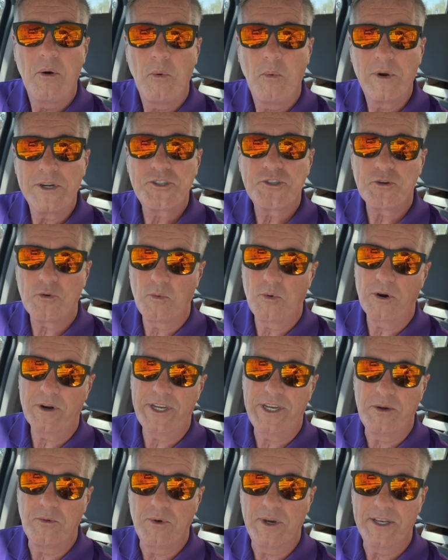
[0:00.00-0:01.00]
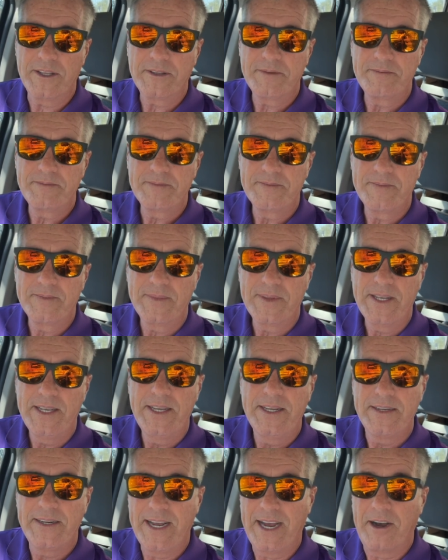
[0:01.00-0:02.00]
what you're working with.
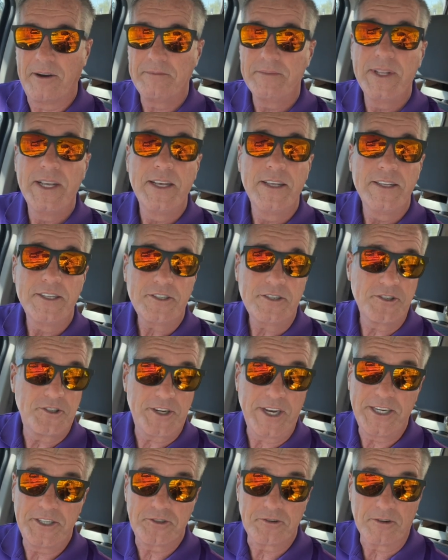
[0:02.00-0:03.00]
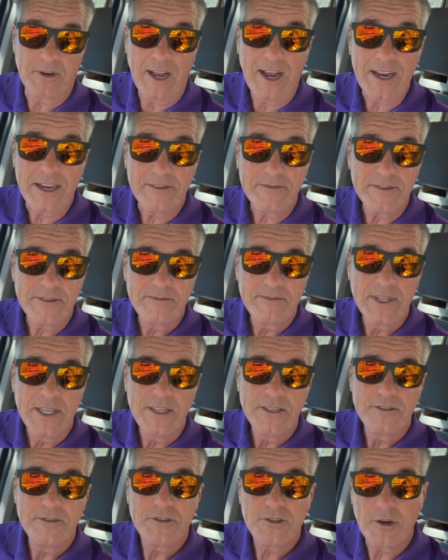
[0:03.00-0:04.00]
Now, this could change your life.
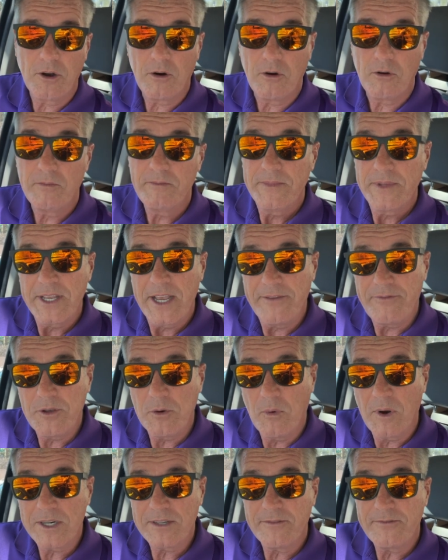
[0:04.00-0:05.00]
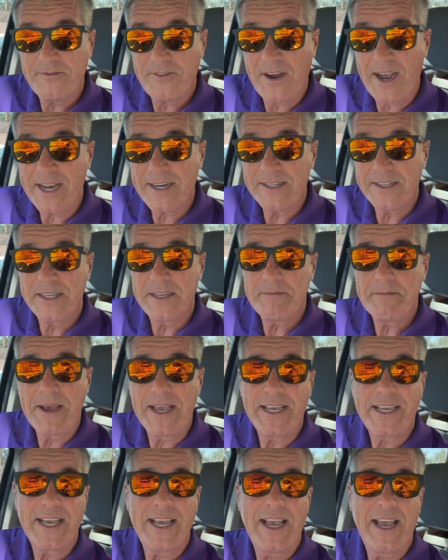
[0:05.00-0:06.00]
So if you want to finally
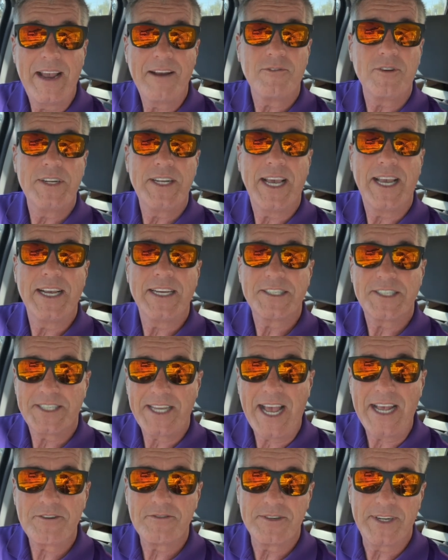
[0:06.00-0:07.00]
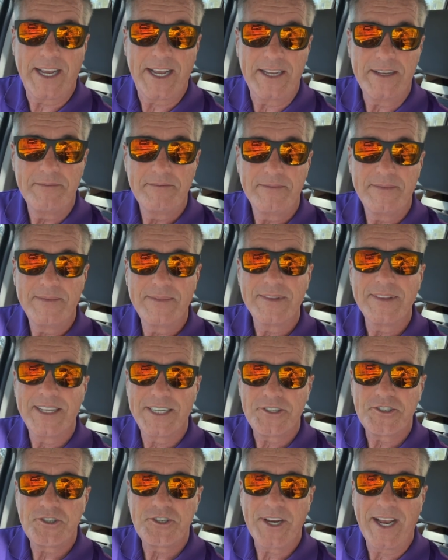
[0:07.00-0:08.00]
make every day a Saturday,
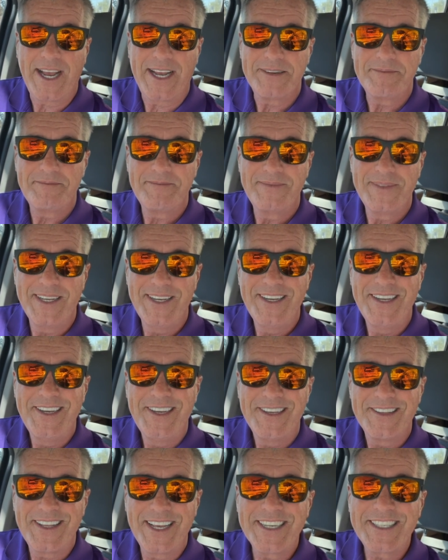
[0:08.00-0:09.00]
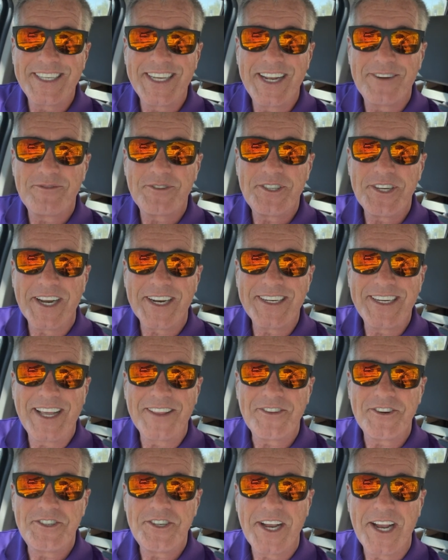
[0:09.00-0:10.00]
let's chat. Thanks again for checking
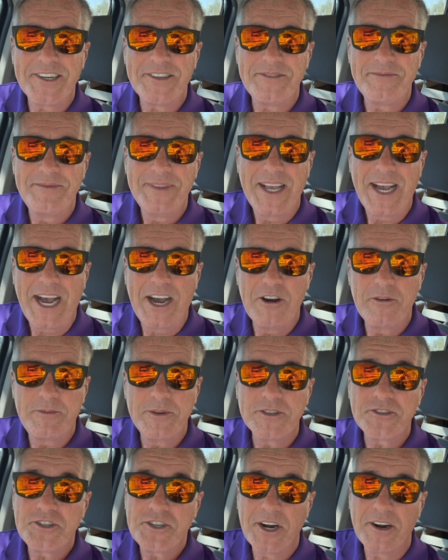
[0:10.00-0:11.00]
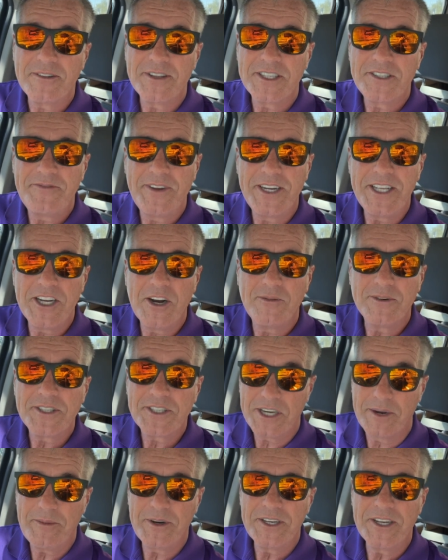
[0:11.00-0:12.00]
out the channel. I hope you'll share this video with
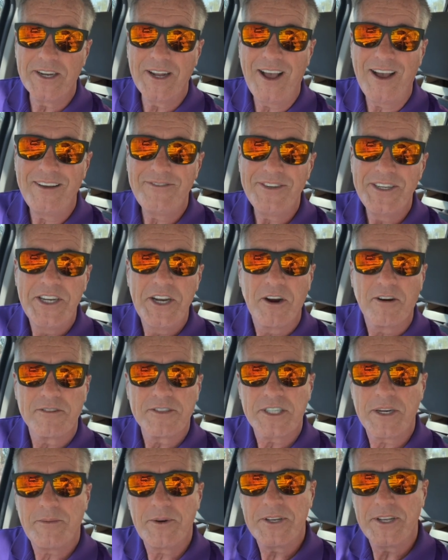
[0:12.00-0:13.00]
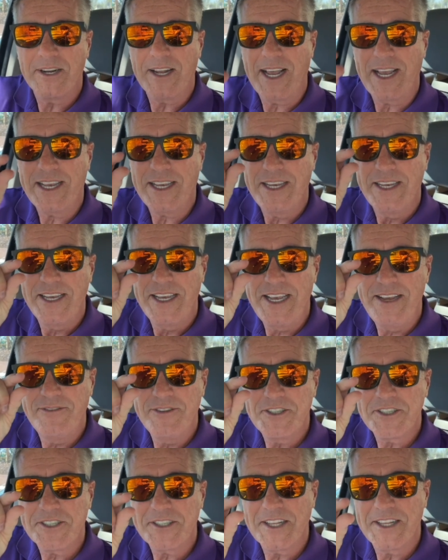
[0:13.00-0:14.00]
someone you love or someone you like
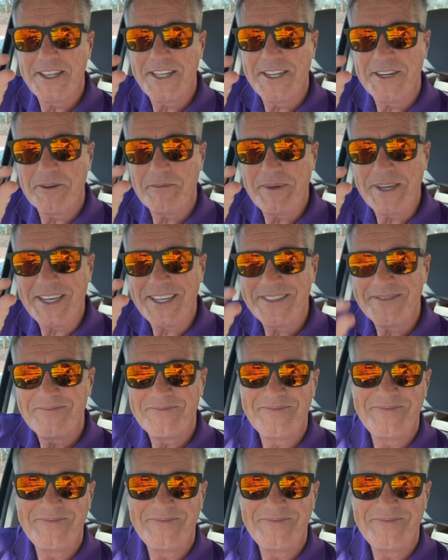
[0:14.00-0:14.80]
even just a little bit.